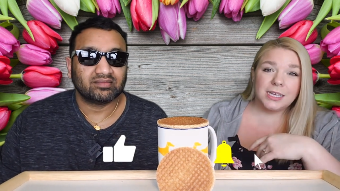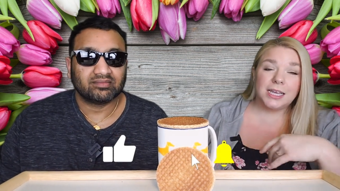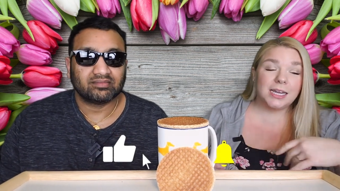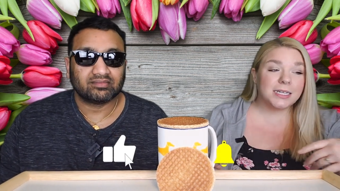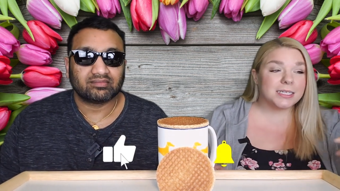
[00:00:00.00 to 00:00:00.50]

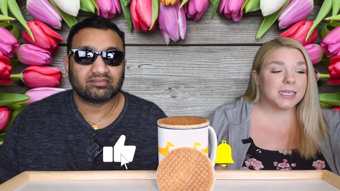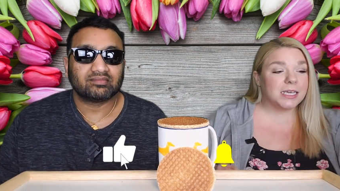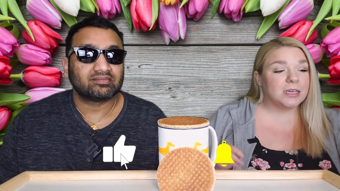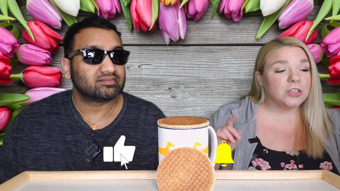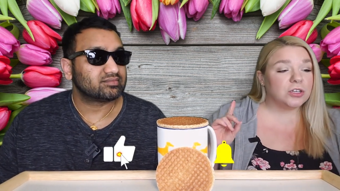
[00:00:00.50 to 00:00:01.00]
Speaker 1: It is
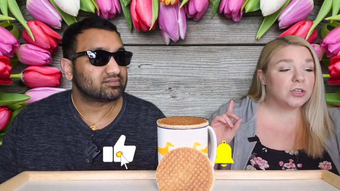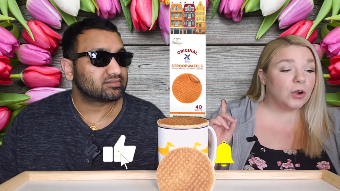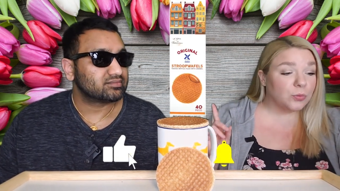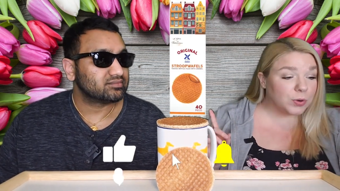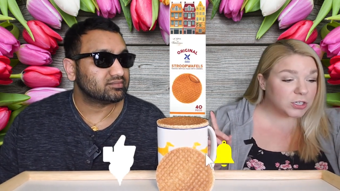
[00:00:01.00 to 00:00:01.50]
the
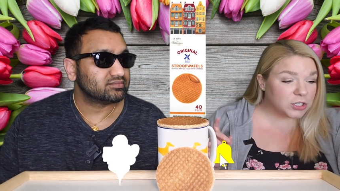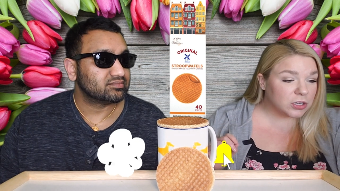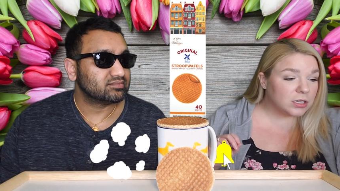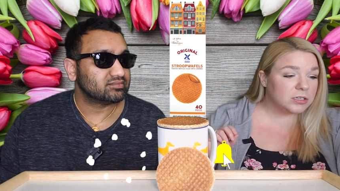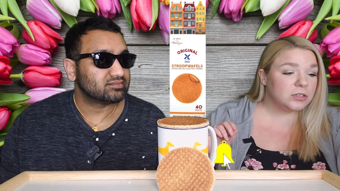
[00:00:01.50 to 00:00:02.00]

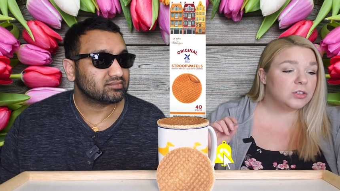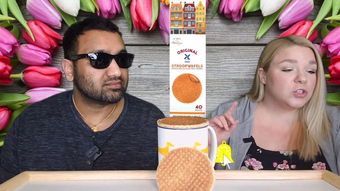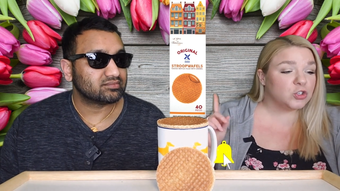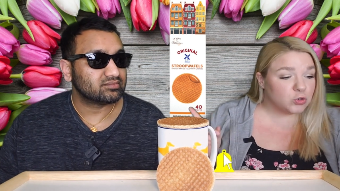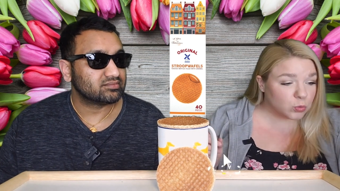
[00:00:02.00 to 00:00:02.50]
original
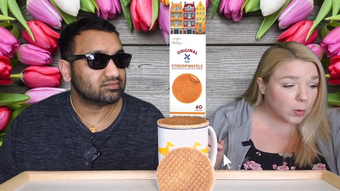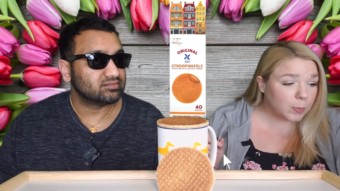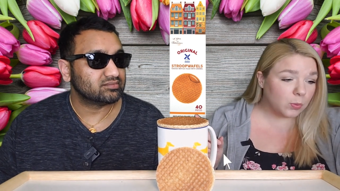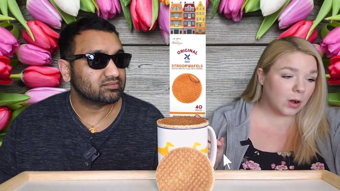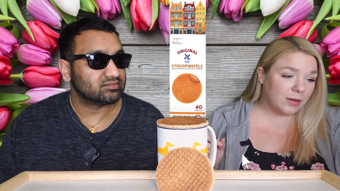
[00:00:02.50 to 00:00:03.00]

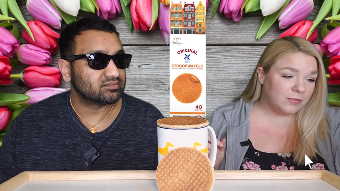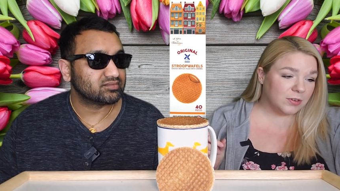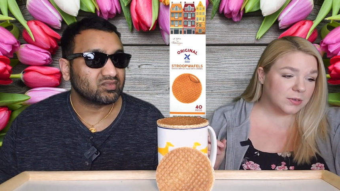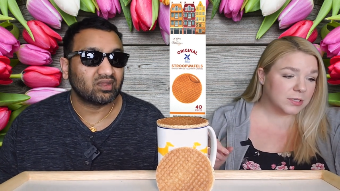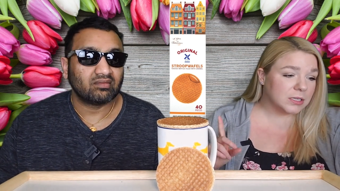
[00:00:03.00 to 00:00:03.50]

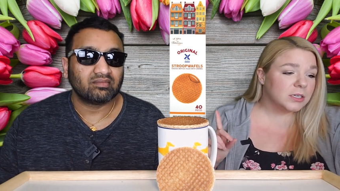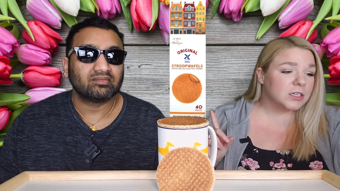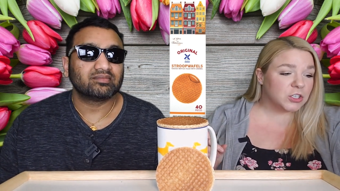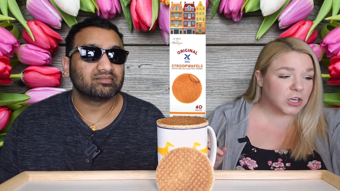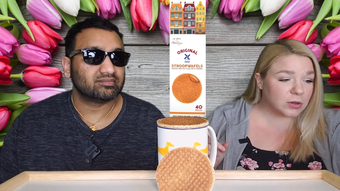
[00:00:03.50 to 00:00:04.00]
Stroopwafels,
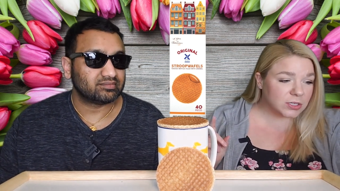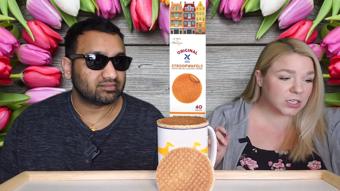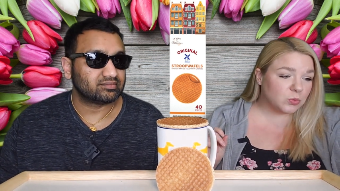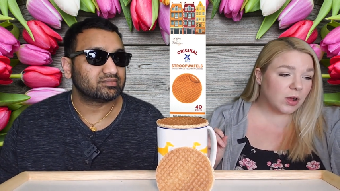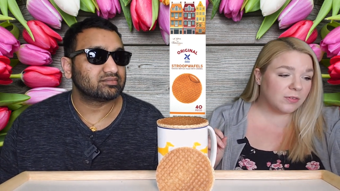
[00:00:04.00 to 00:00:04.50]

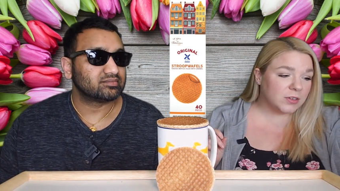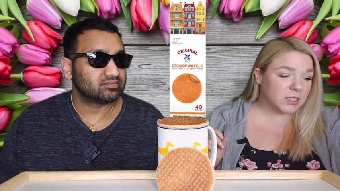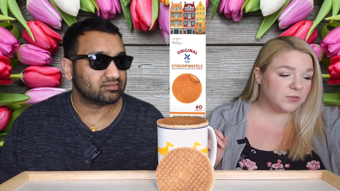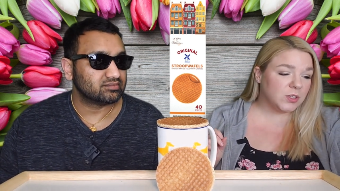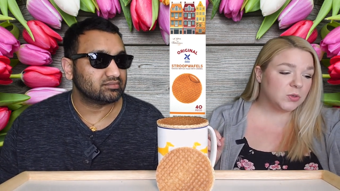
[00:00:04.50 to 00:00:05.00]
toasted
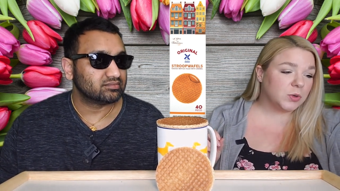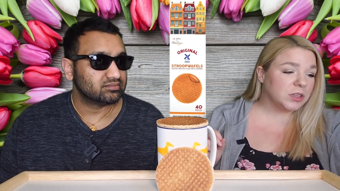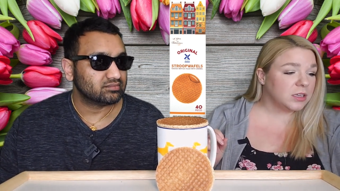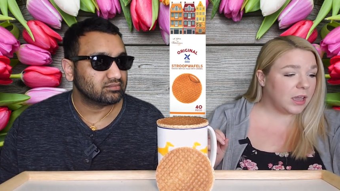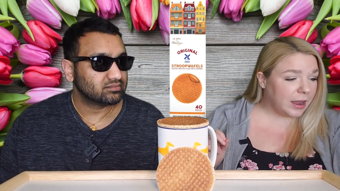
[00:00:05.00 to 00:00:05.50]
waffles filled
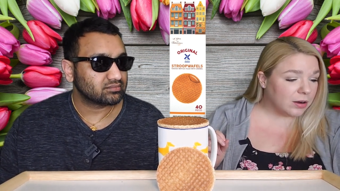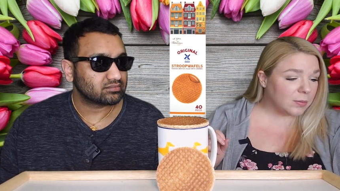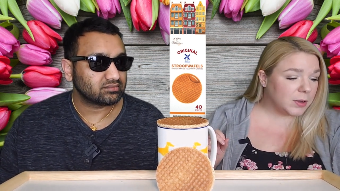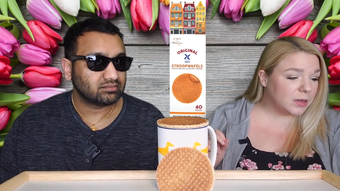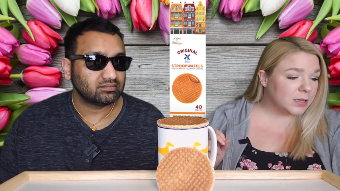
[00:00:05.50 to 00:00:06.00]
with
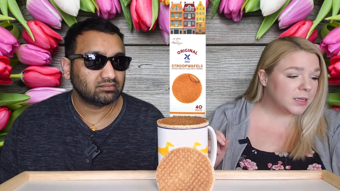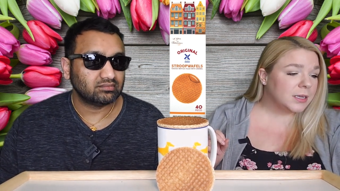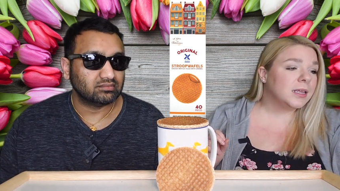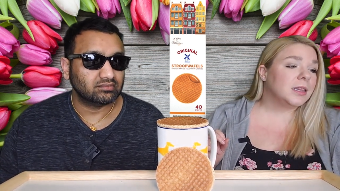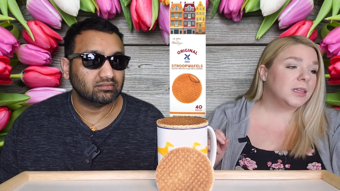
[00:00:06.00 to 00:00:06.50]
caramel.
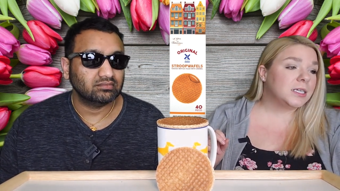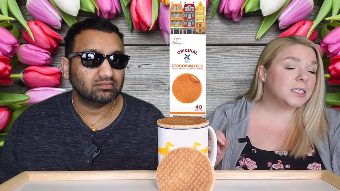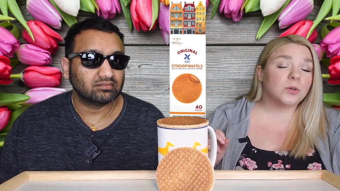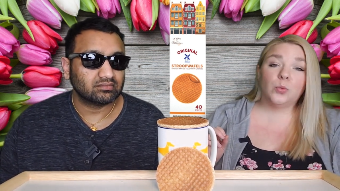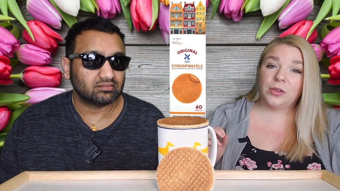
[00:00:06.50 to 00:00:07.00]

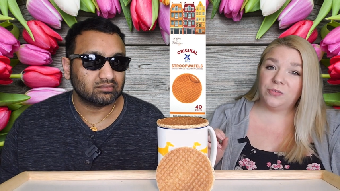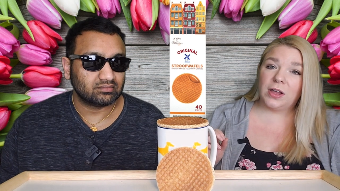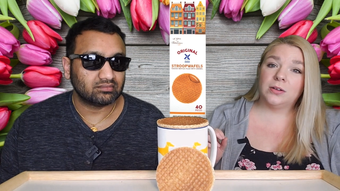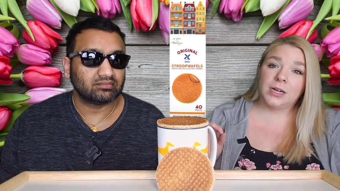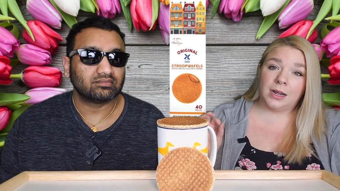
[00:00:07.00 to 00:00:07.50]
This we
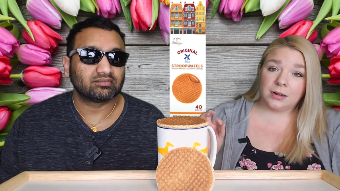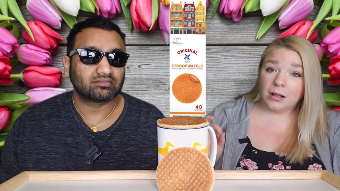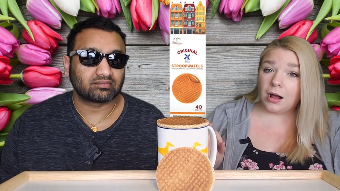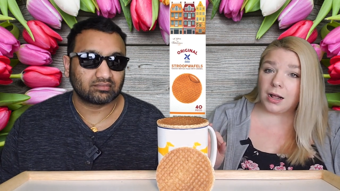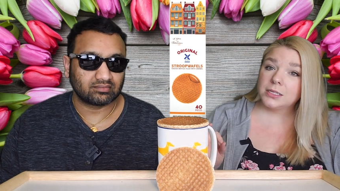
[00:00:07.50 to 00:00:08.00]
found at
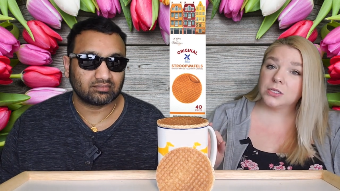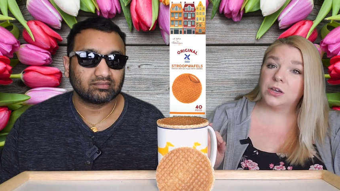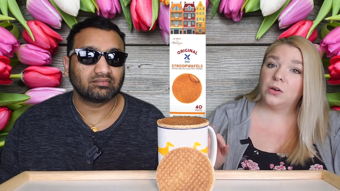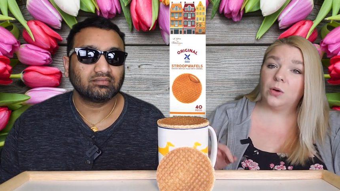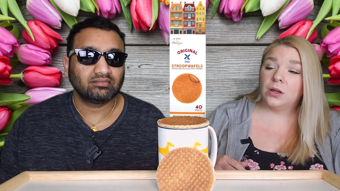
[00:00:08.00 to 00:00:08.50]
Costco,
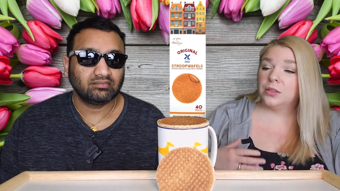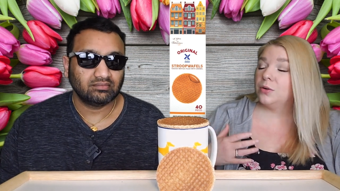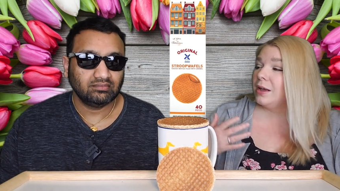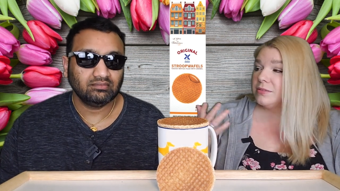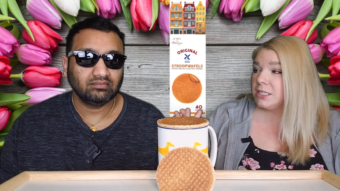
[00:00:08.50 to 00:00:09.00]

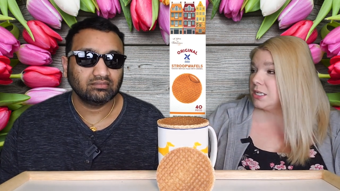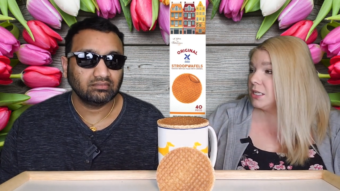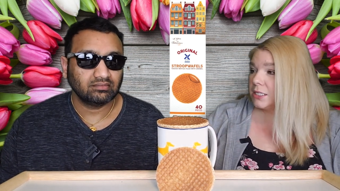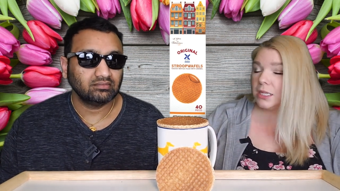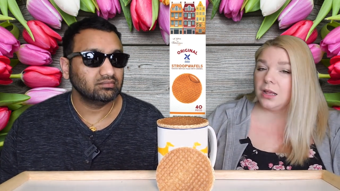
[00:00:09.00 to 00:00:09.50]
although I've seen
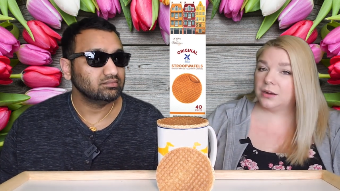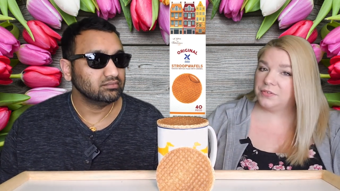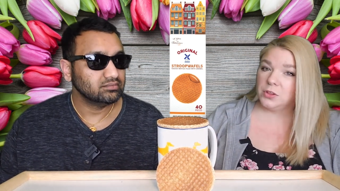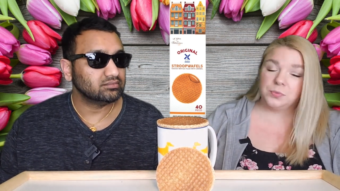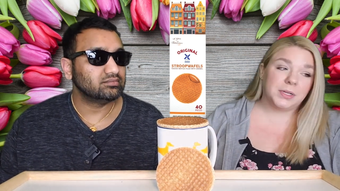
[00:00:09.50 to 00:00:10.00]
these a lot of
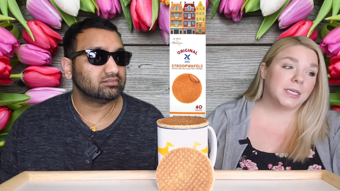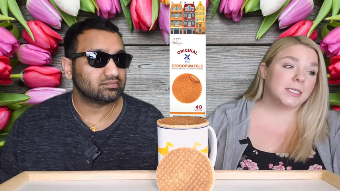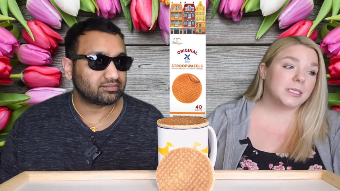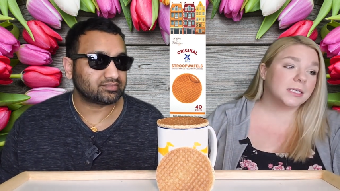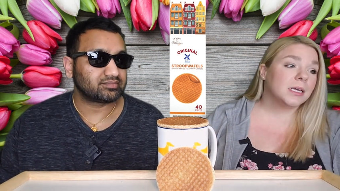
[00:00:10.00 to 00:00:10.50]
other
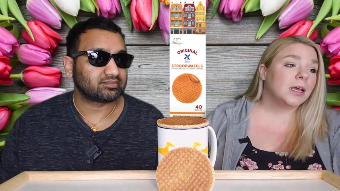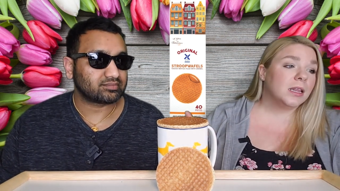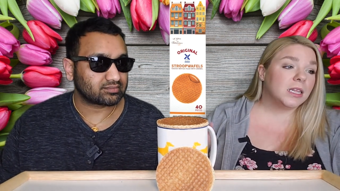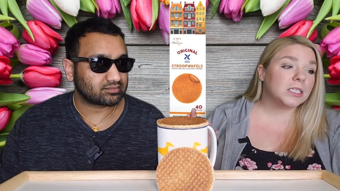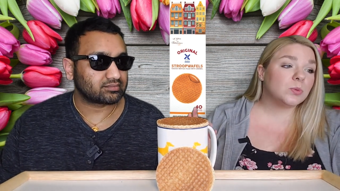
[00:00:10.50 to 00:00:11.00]
places.
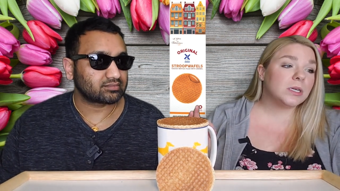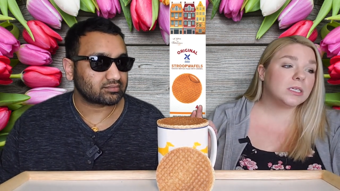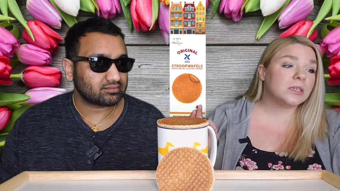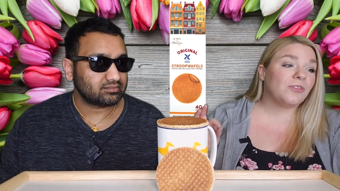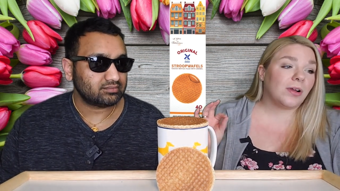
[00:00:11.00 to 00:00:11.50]
This one
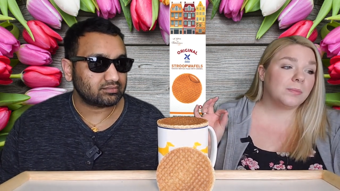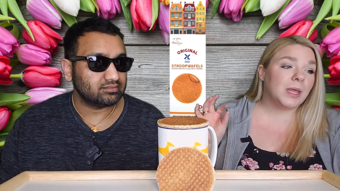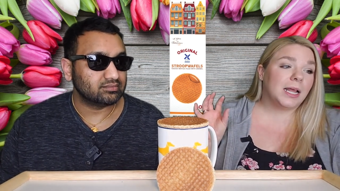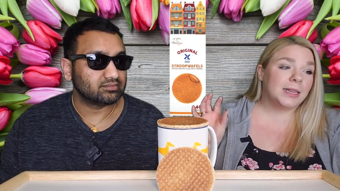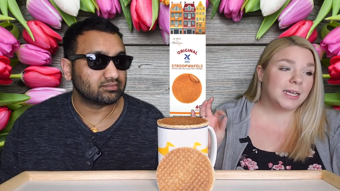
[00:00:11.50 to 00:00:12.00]
is from
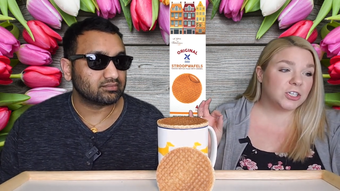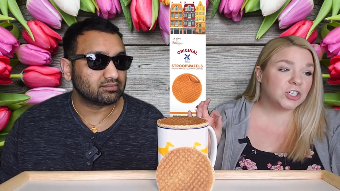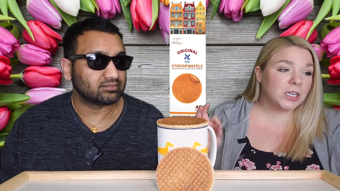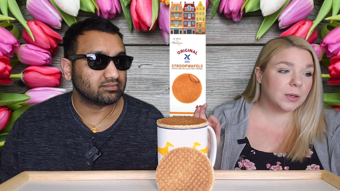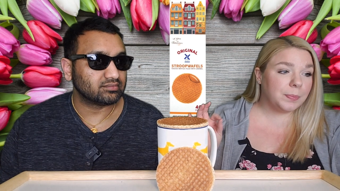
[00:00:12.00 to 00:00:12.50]
Le
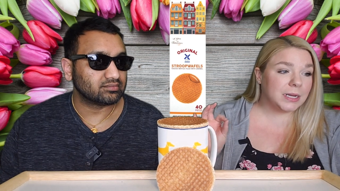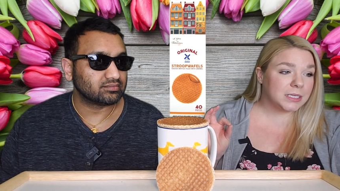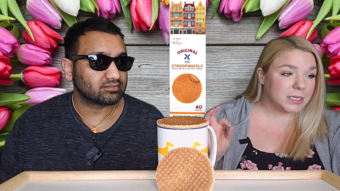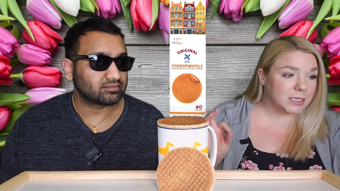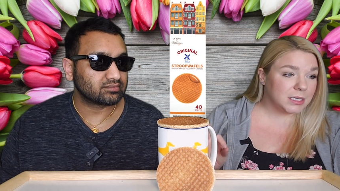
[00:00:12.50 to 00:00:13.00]
Chic
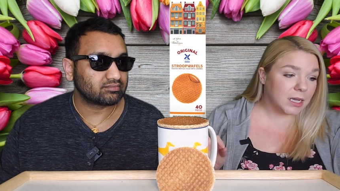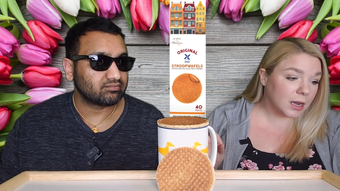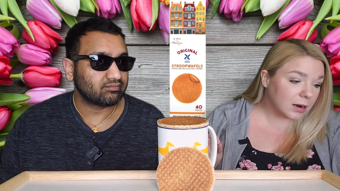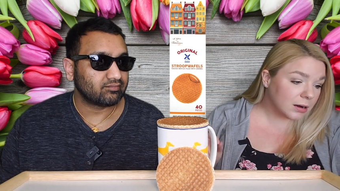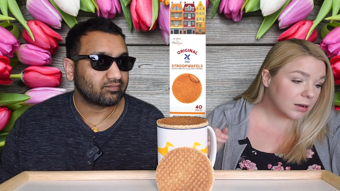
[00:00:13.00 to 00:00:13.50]

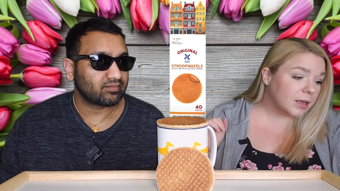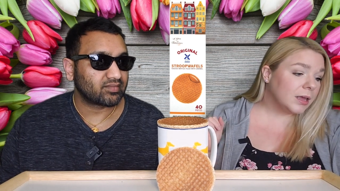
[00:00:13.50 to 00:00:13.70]
Patissier,